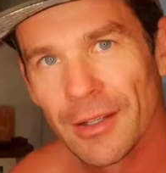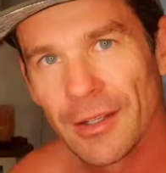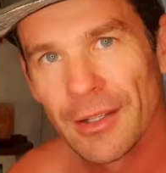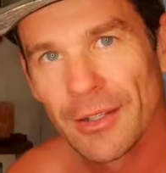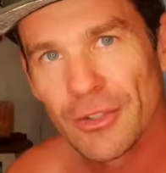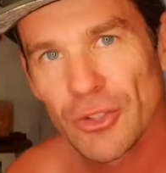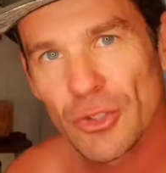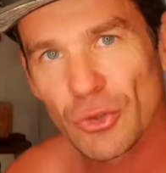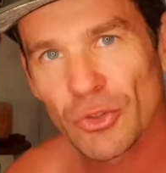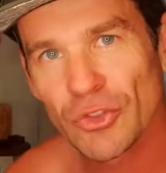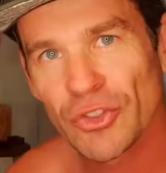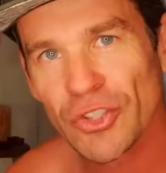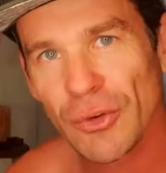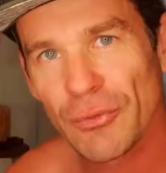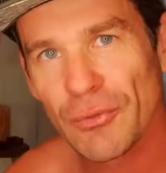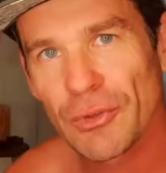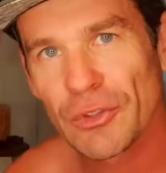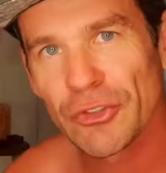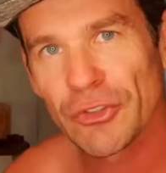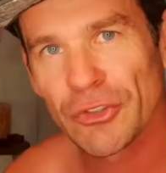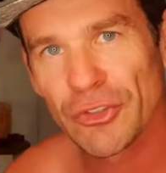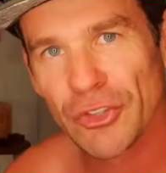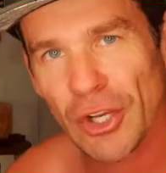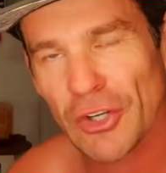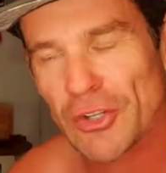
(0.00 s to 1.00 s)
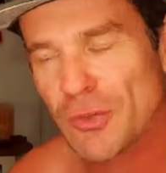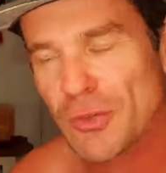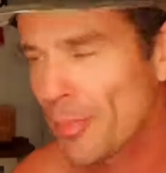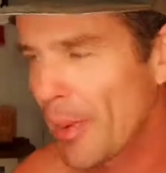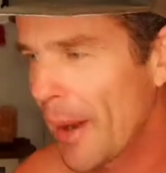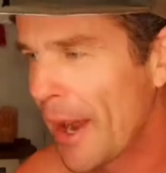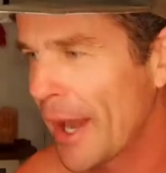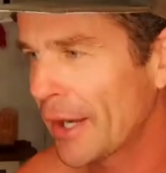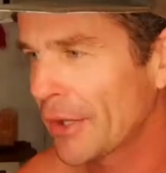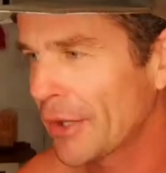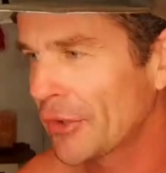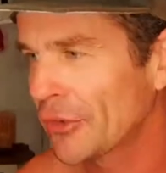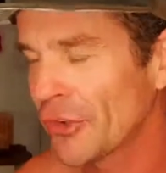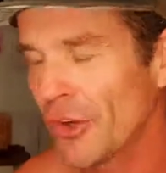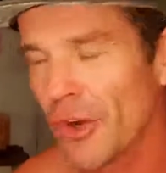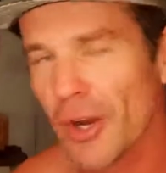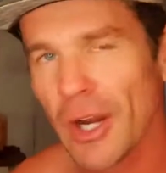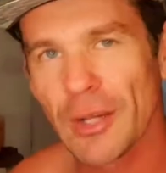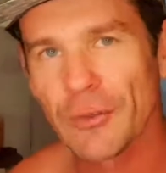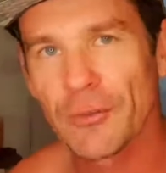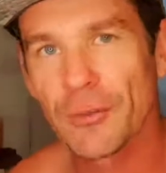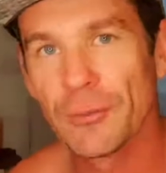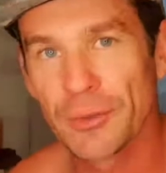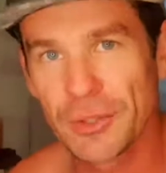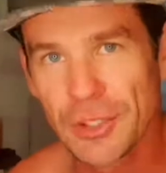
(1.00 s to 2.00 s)
She was suffering such bad anxiety
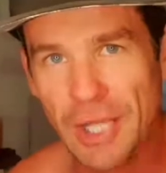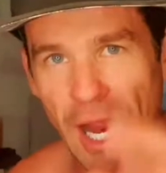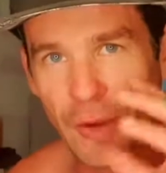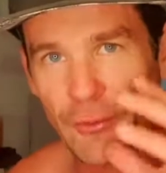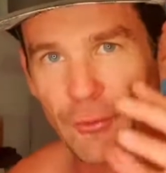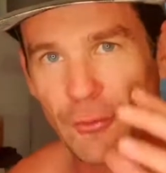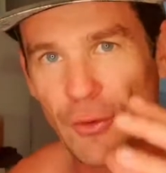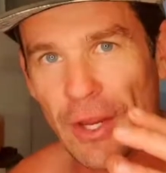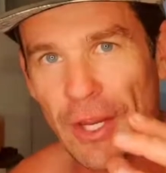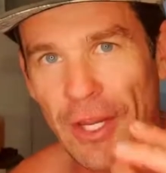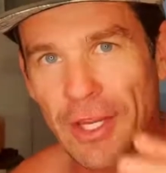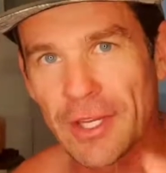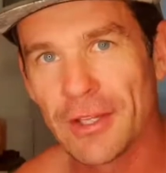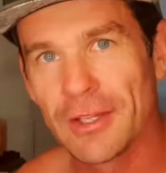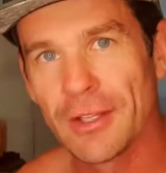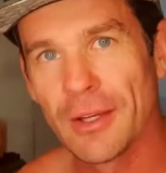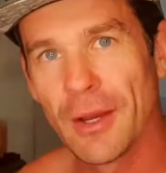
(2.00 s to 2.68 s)
from caffeine